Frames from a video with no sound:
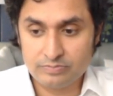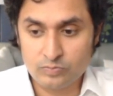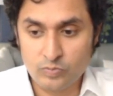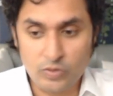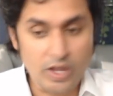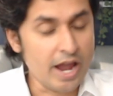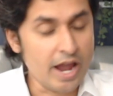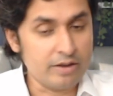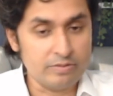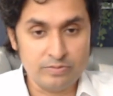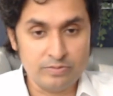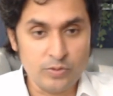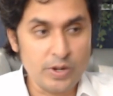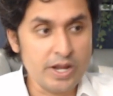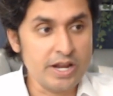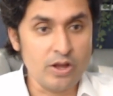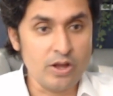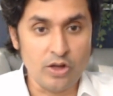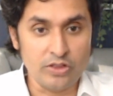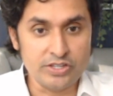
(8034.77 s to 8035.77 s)
Yeah,
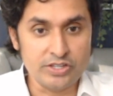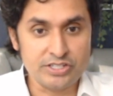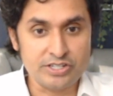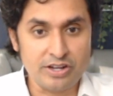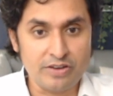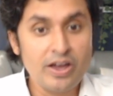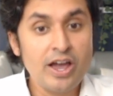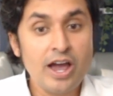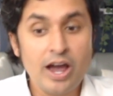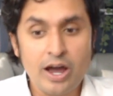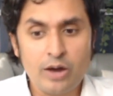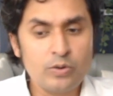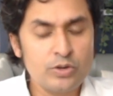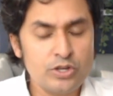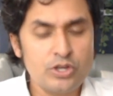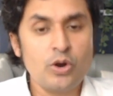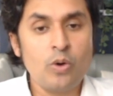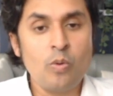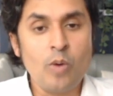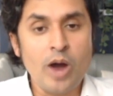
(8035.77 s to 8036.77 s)
reading all this stuff. Oh,
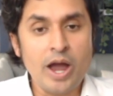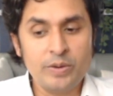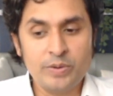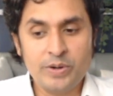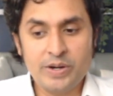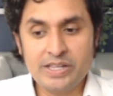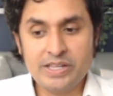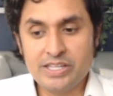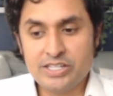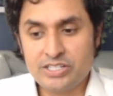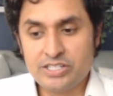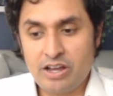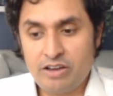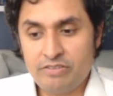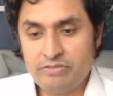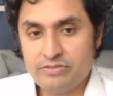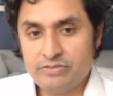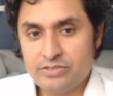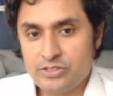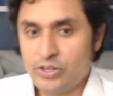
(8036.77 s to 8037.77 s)
you know why we read this
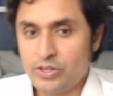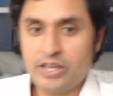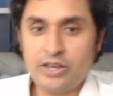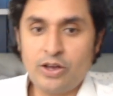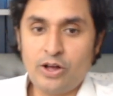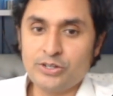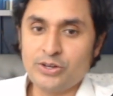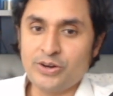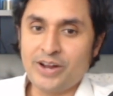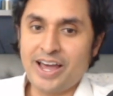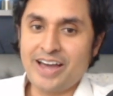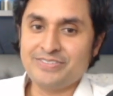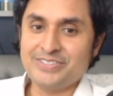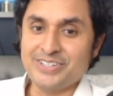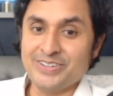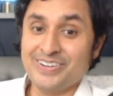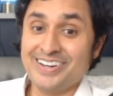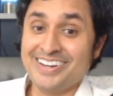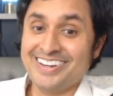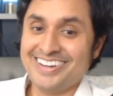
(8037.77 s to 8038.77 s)
stuff? So that y'all don't have to.